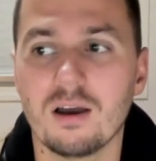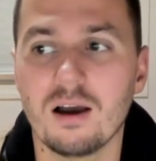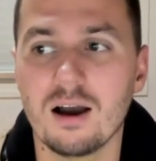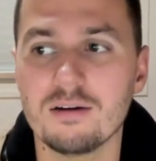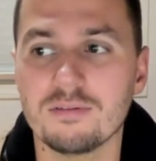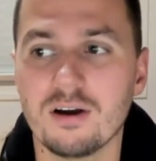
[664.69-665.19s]

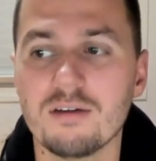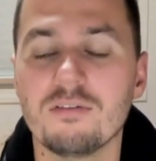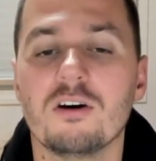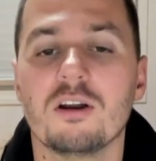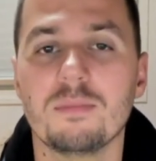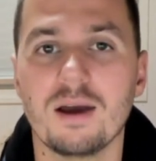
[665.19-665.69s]
I've I've
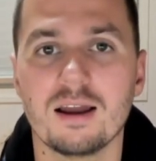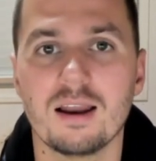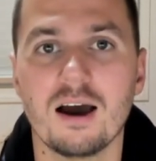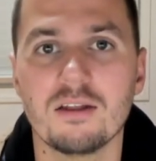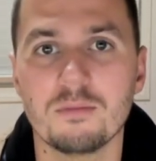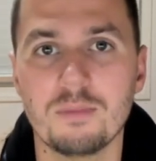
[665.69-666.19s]
heard about
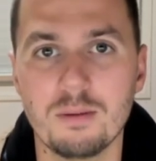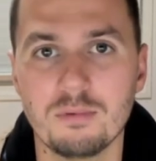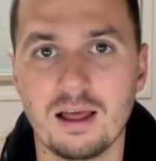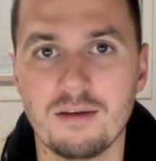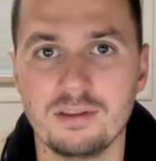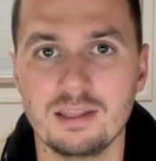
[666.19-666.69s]
other people
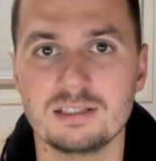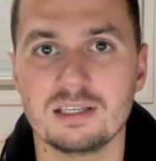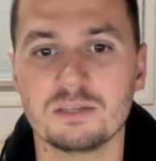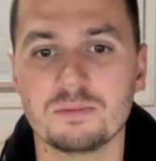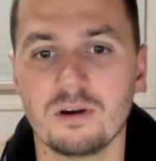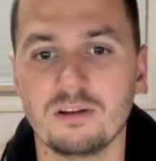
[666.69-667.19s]
having these
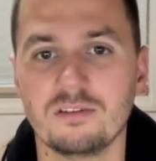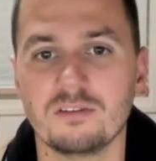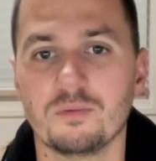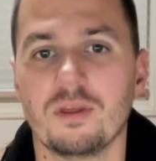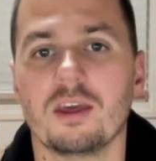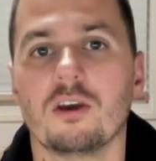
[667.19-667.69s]
experiences
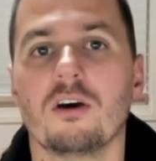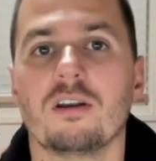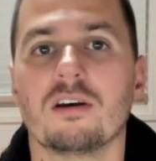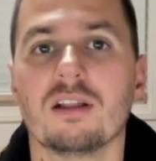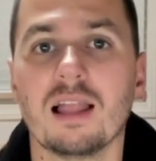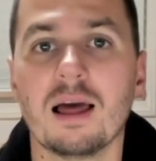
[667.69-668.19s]
where they go to
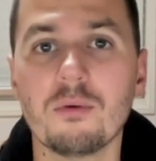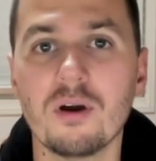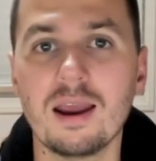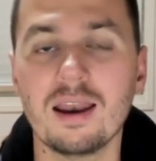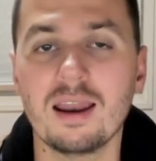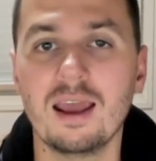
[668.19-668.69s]

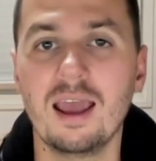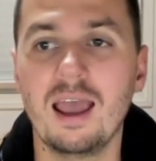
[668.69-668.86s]
collaborate